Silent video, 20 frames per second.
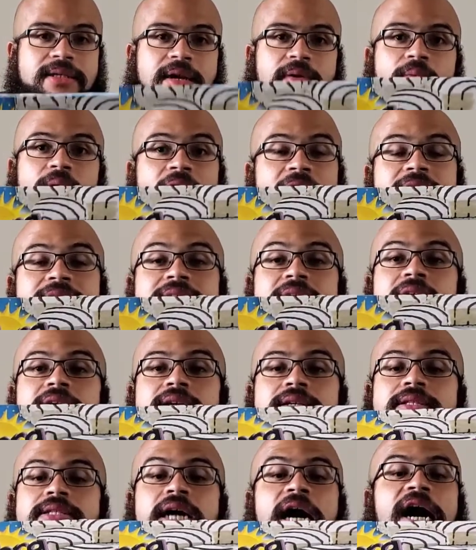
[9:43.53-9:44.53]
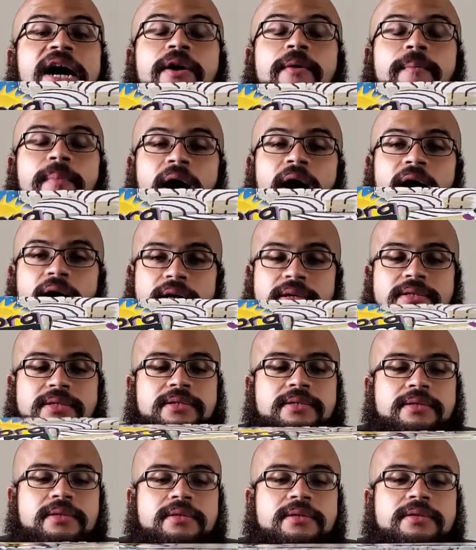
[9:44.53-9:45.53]
And when I say an entire
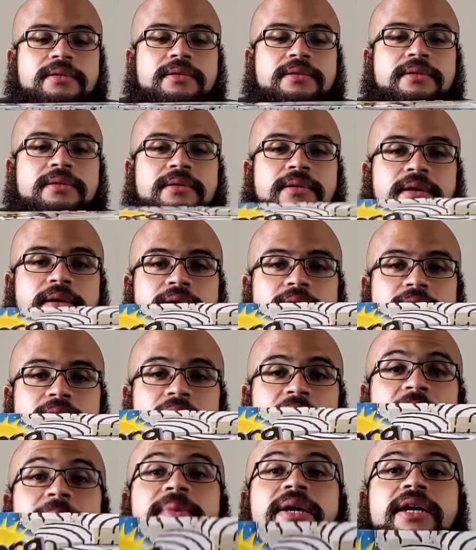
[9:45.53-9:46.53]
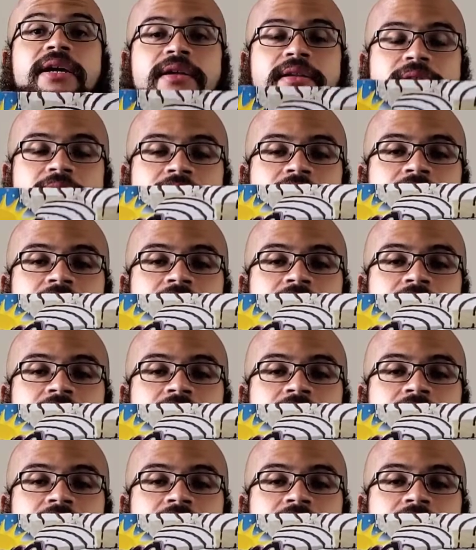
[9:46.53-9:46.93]
box, I mean